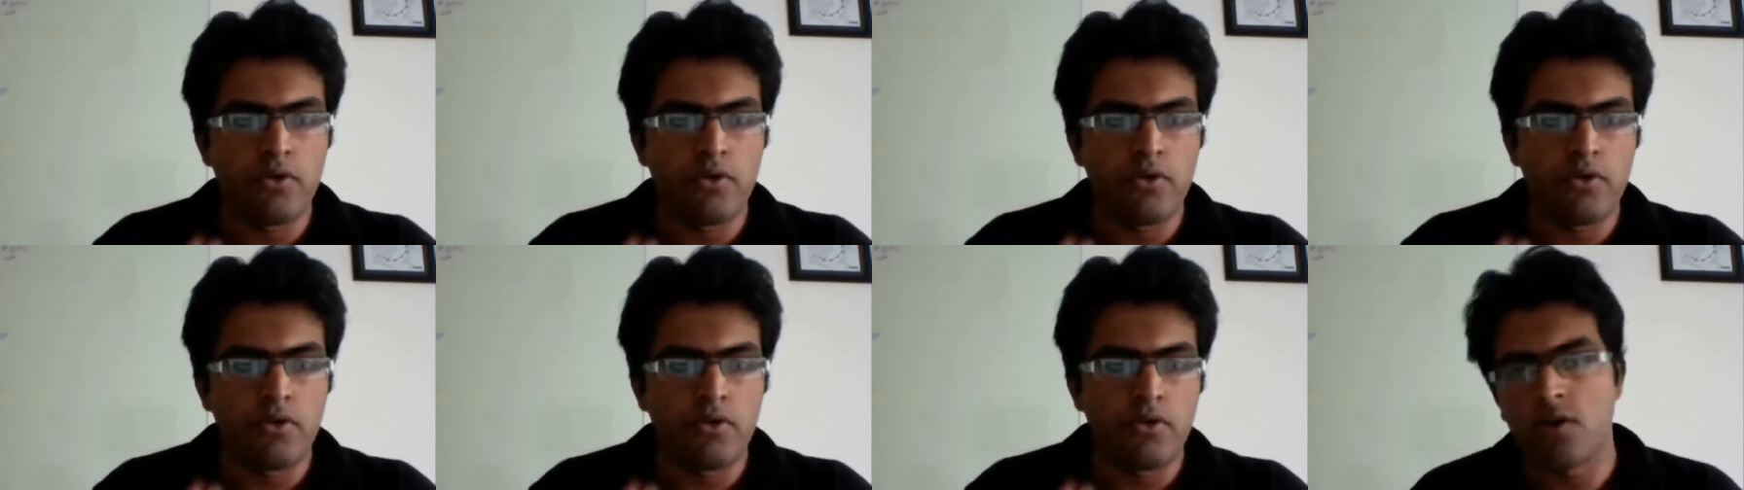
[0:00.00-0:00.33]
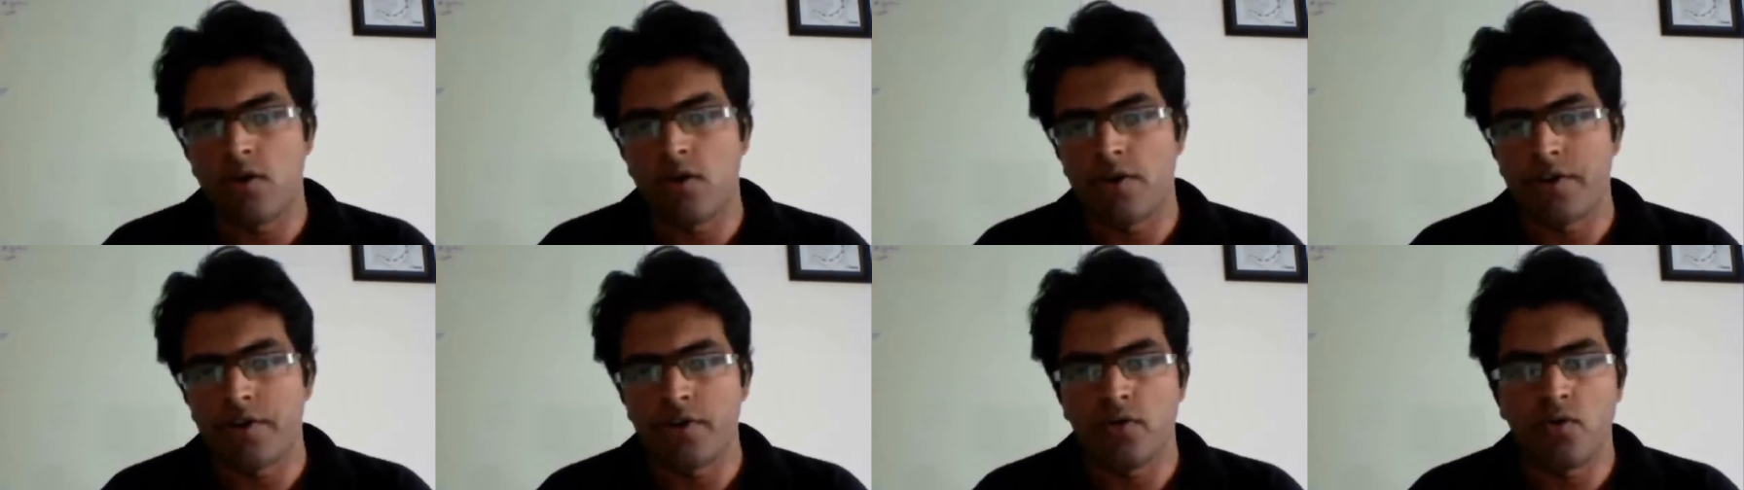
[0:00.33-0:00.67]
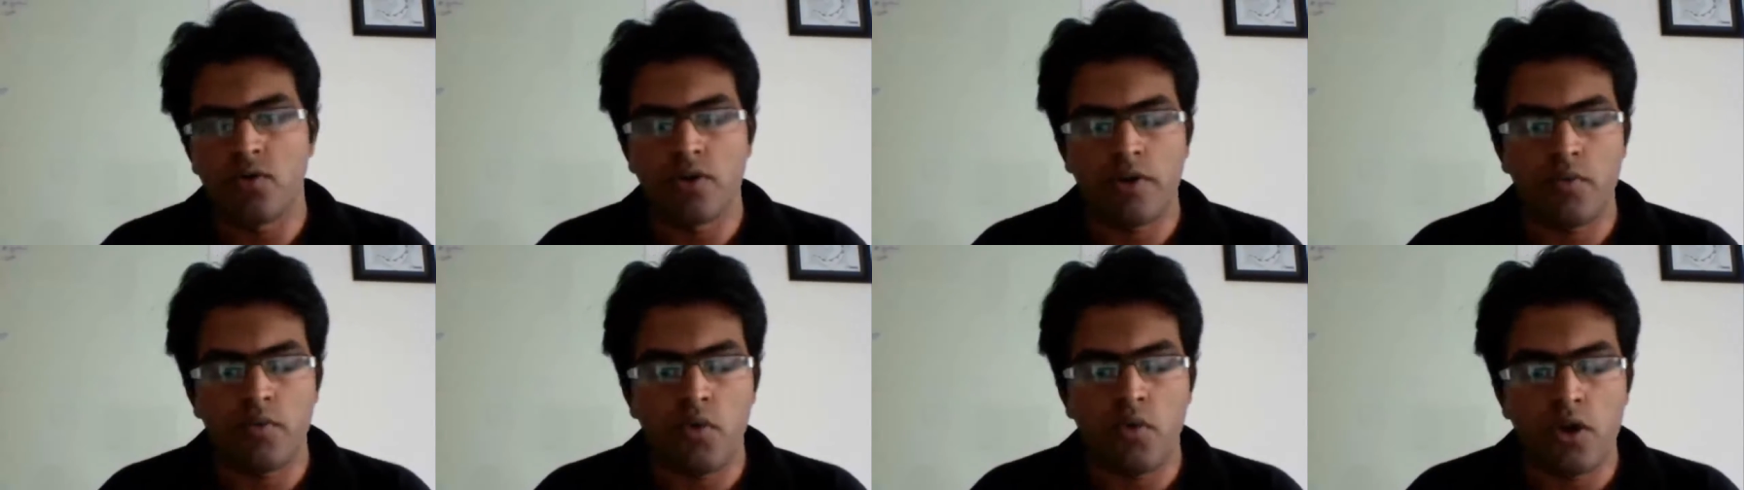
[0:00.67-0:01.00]
and we thought,
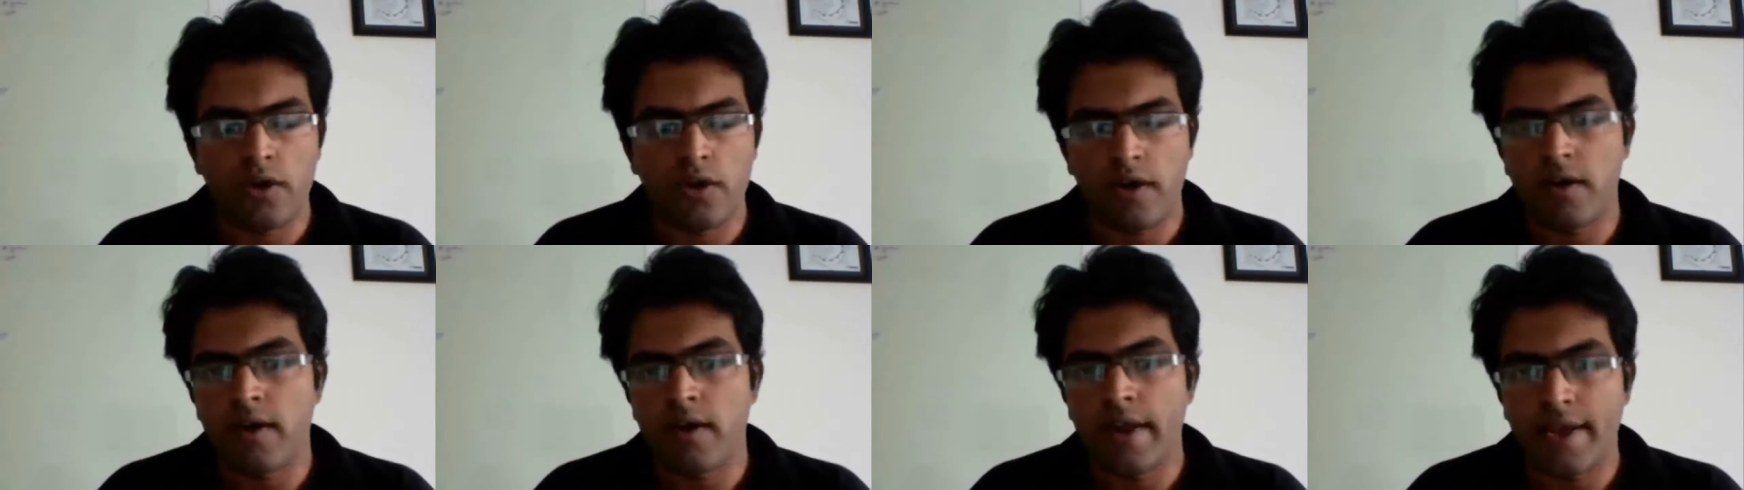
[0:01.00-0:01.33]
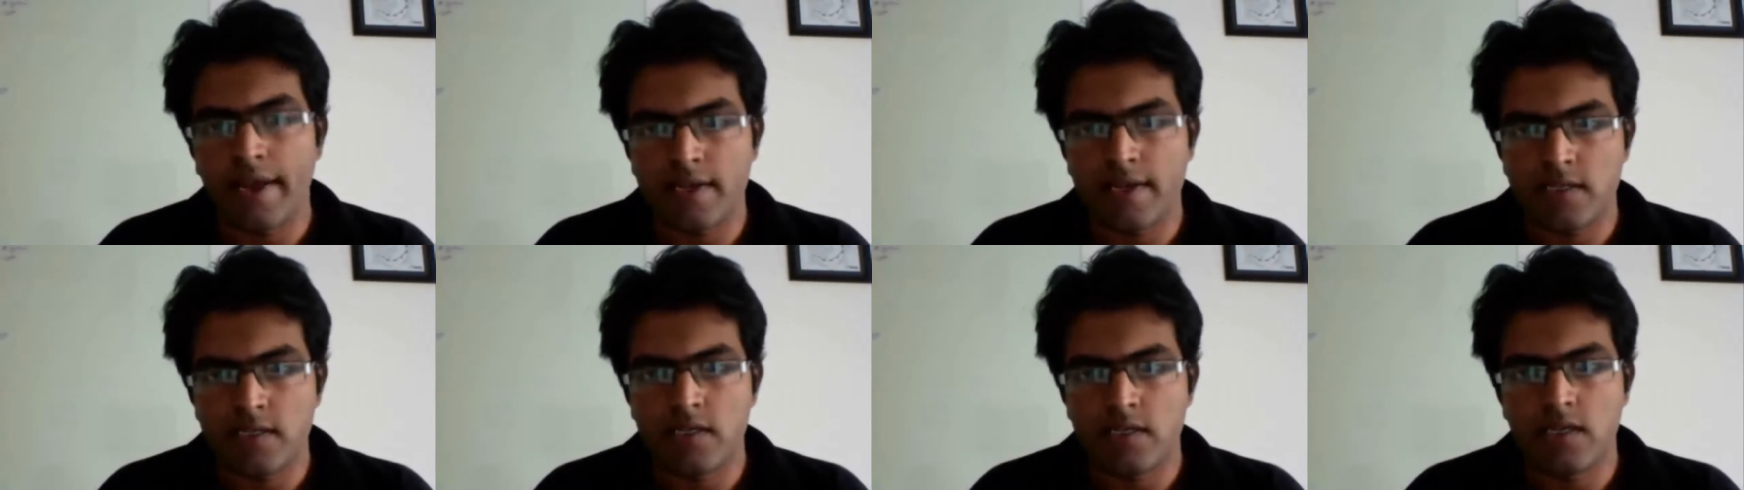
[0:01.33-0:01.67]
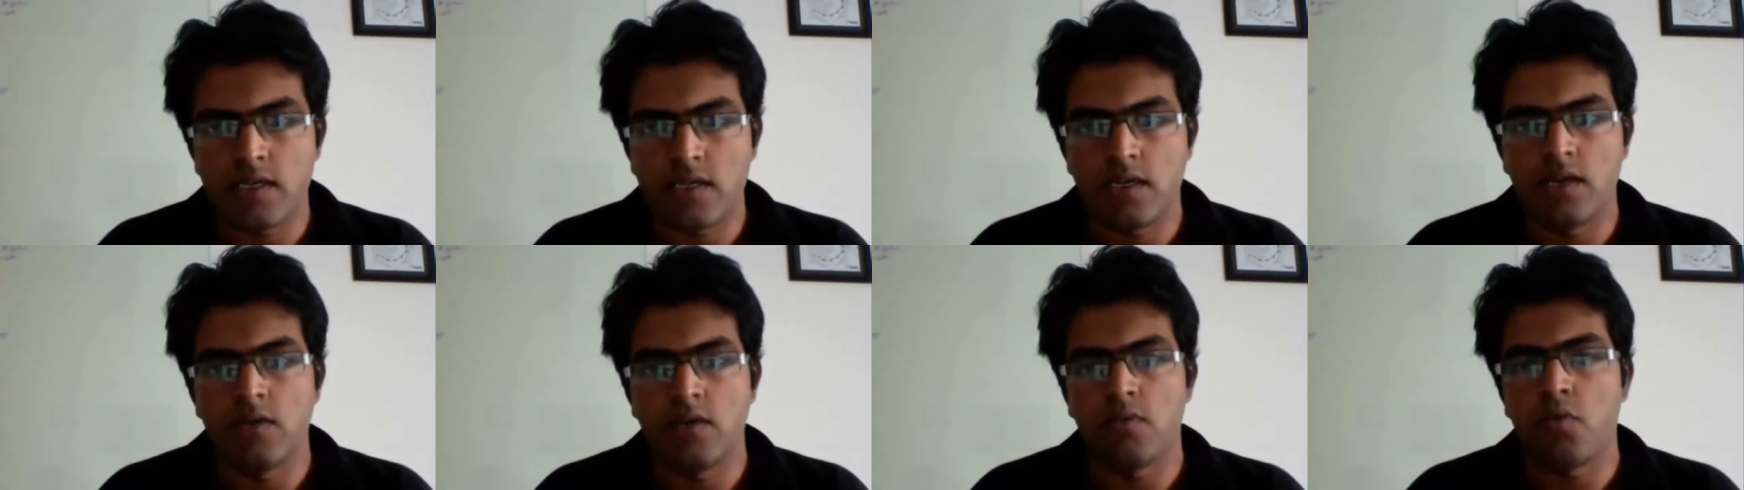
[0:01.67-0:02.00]
okay, what next?